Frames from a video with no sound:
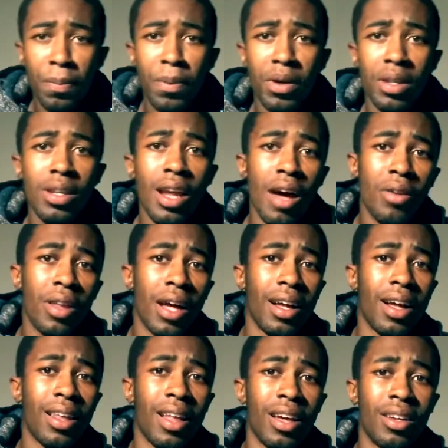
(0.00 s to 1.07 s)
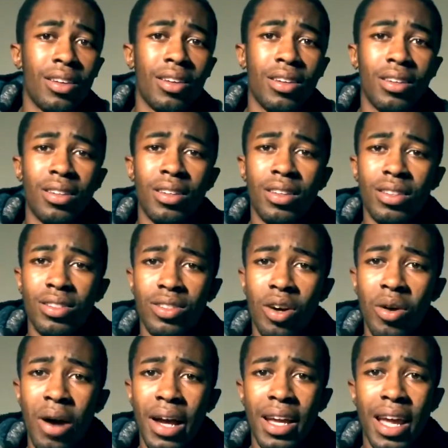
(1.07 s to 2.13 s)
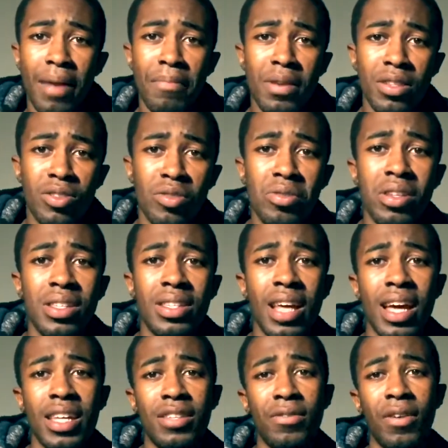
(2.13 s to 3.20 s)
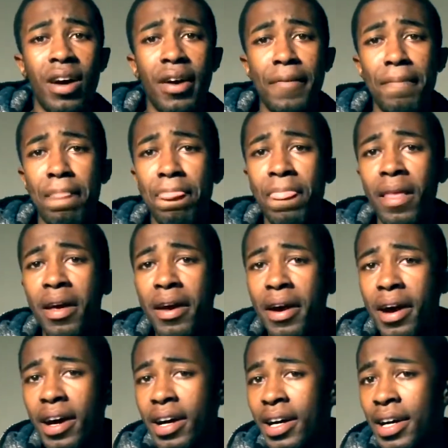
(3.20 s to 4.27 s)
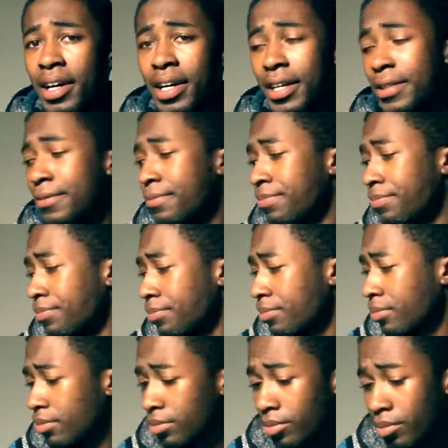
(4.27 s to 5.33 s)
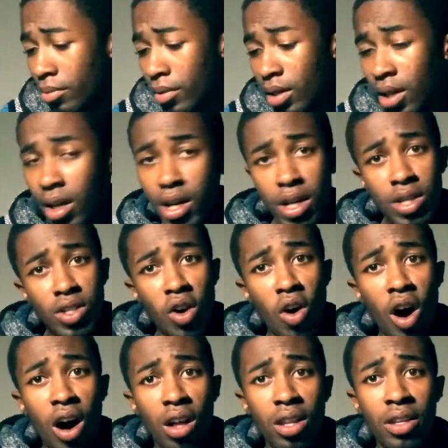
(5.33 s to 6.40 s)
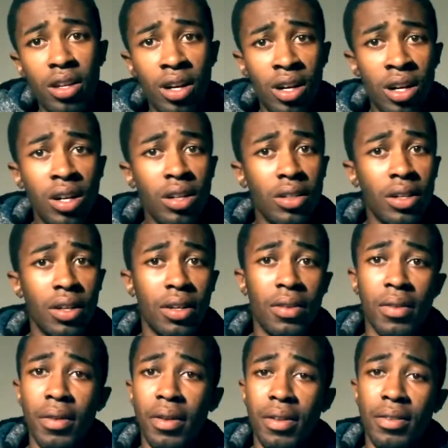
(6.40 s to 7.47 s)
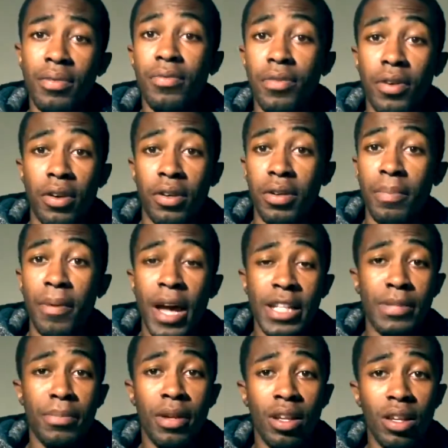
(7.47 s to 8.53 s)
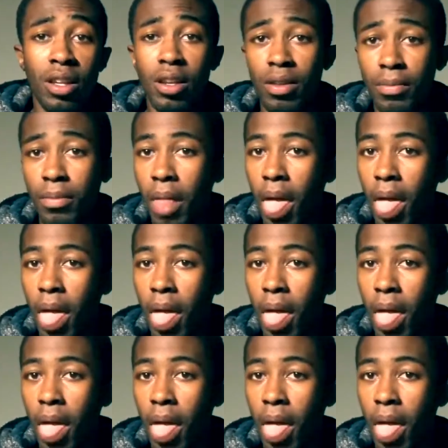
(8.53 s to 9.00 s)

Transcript: putting out like I like, so I can't be too dissatisfied. So all in all, for compactability